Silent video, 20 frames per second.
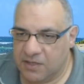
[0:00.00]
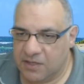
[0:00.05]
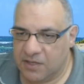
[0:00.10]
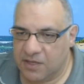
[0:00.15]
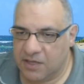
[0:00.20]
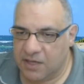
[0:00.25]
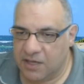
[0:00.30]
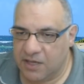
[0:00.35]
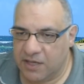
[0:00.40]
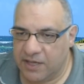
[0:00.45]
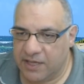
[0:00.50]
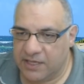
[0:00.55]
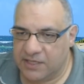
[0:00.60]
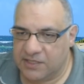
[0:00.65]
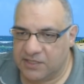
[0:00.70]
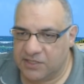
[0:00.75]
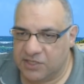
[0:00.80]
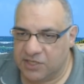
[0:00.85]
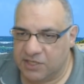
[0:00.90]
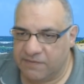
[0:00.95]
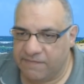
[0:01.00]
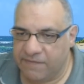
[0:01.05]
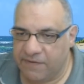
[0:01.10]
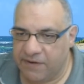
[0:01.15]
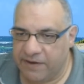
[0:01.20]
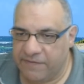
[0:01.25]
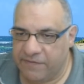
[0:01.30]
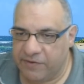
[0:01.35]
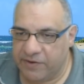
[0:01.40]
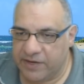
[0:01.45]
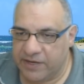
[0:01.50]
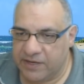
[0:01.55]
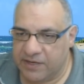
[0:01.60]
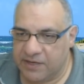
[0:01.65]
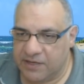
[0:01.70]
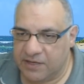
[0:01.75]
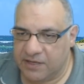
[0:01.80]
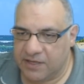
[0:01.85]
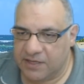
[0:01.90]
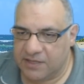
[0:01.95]
Uh, it's just very, very
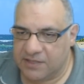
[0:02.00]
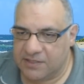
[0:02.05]
uh,